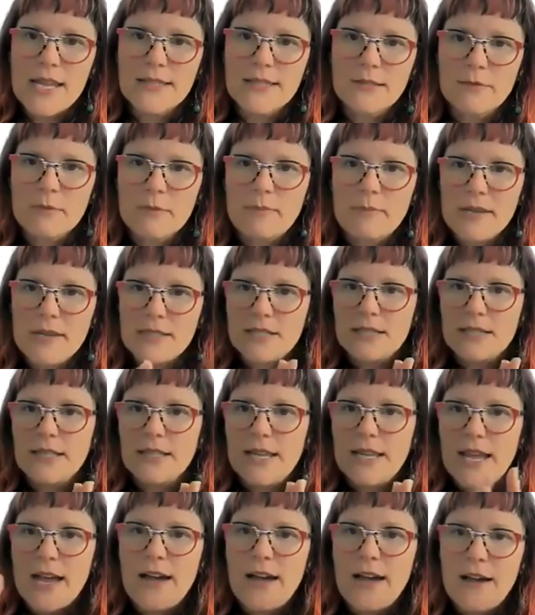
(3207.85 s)
and we basically
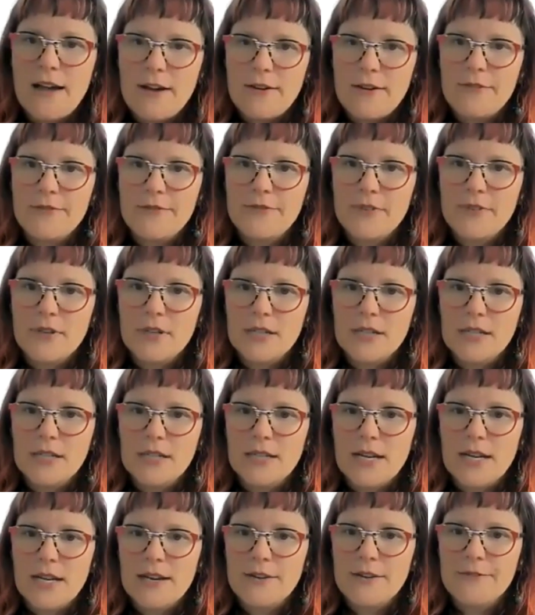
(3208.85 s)
have a
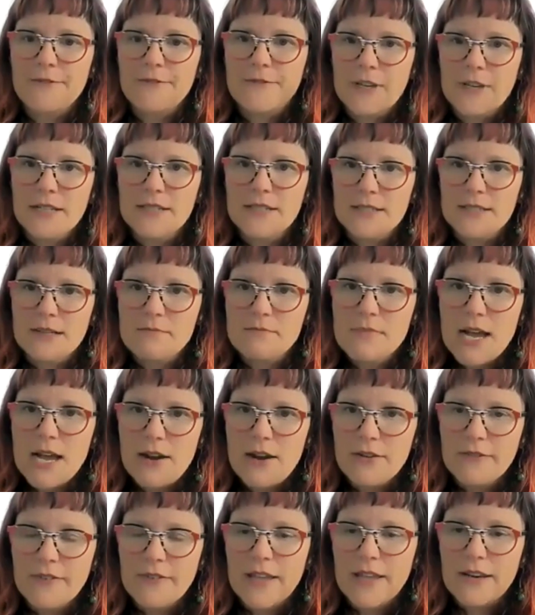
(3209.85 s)
kind of fixed
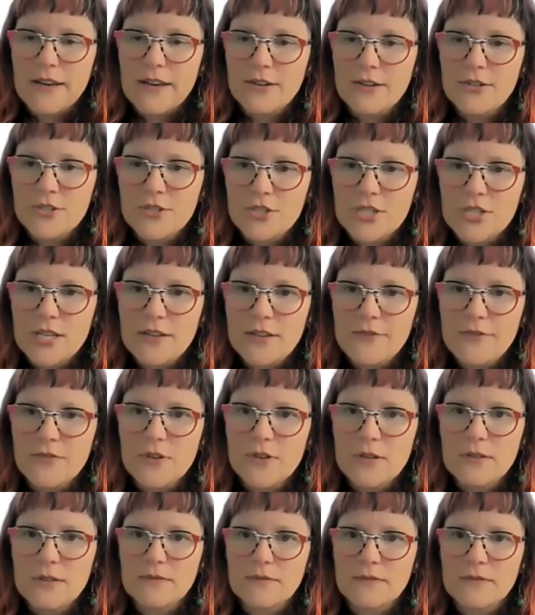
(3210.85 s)
amount of energy
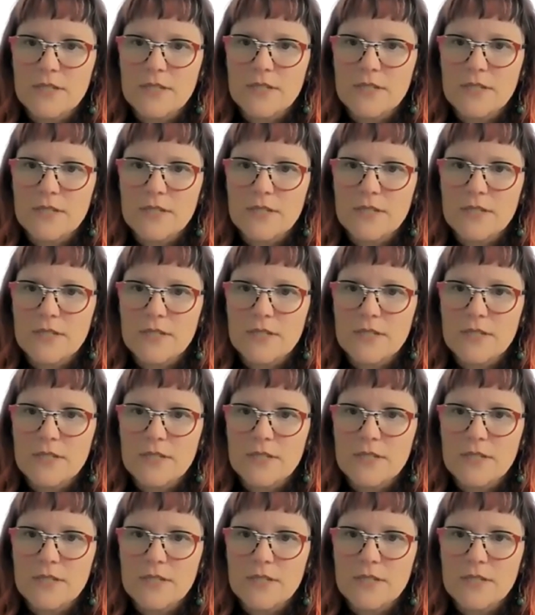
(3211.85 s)
for